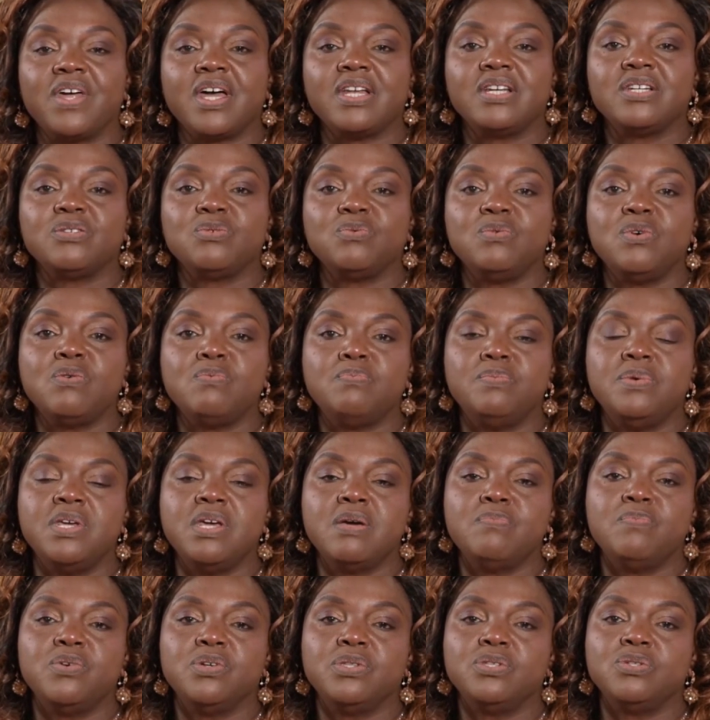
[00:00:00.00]
that will be
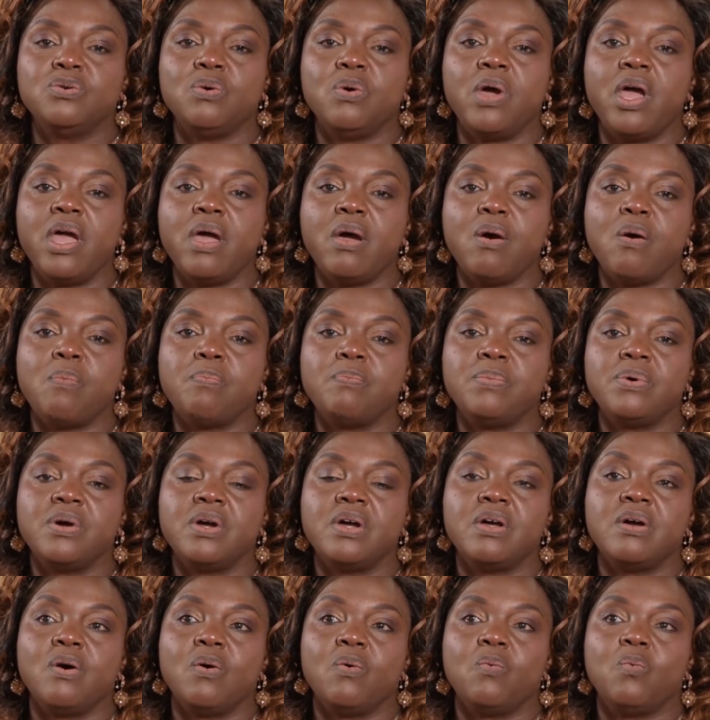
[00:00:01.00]
able to help
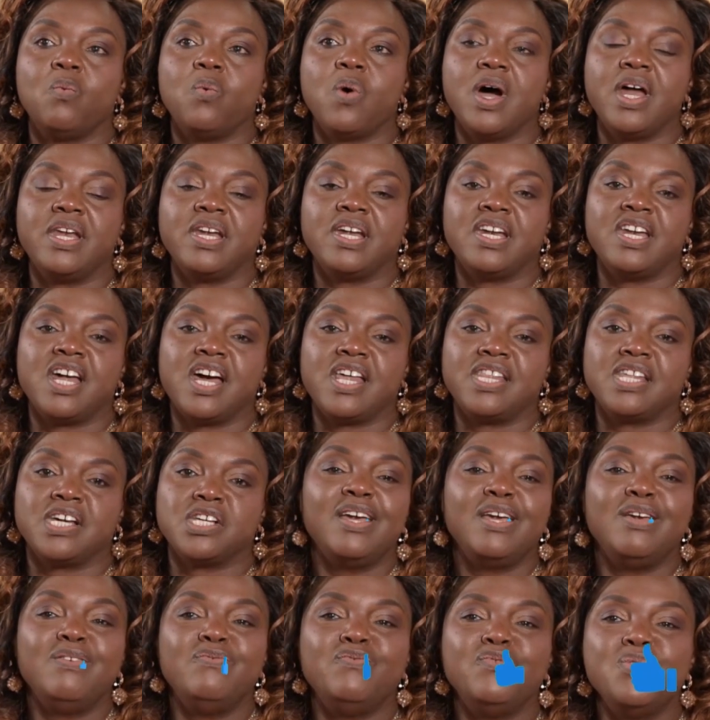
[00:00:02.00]
one another.
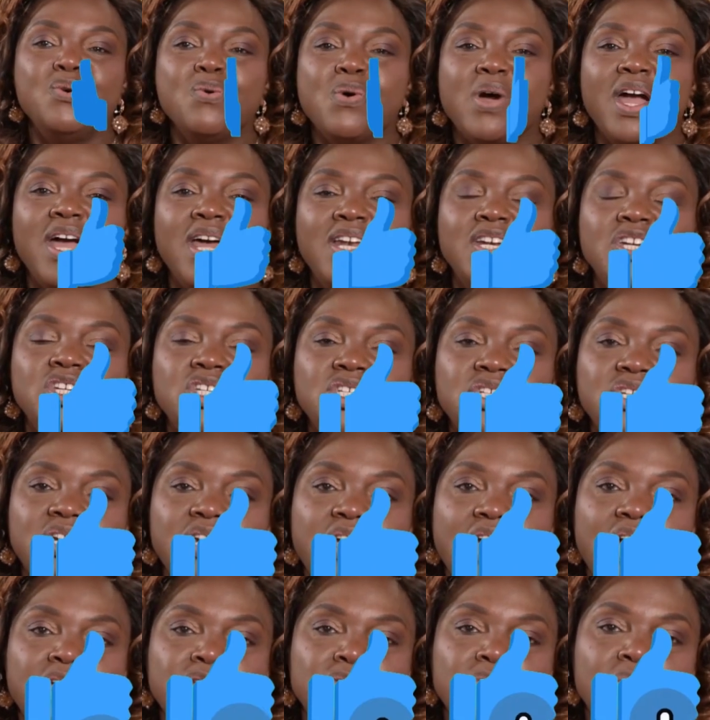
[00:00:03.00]
If you can
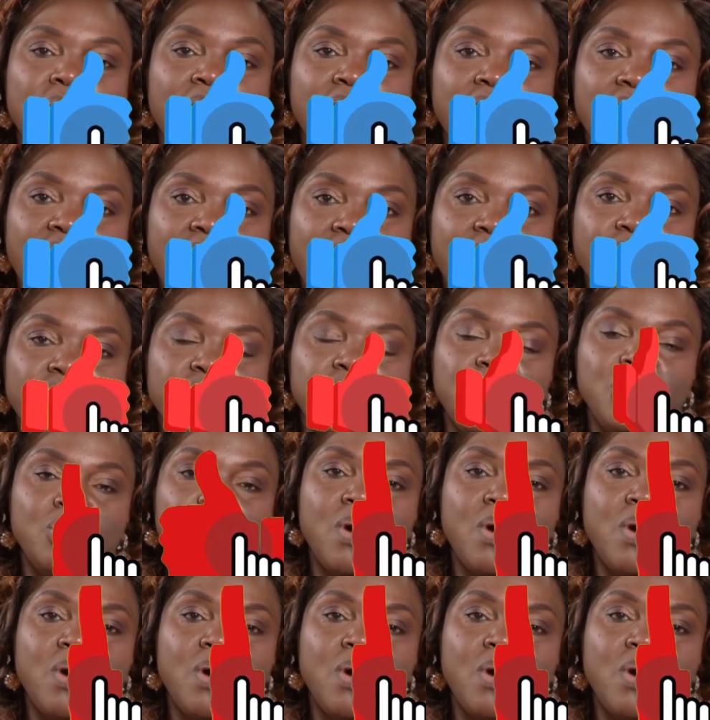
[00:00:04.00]
share your love with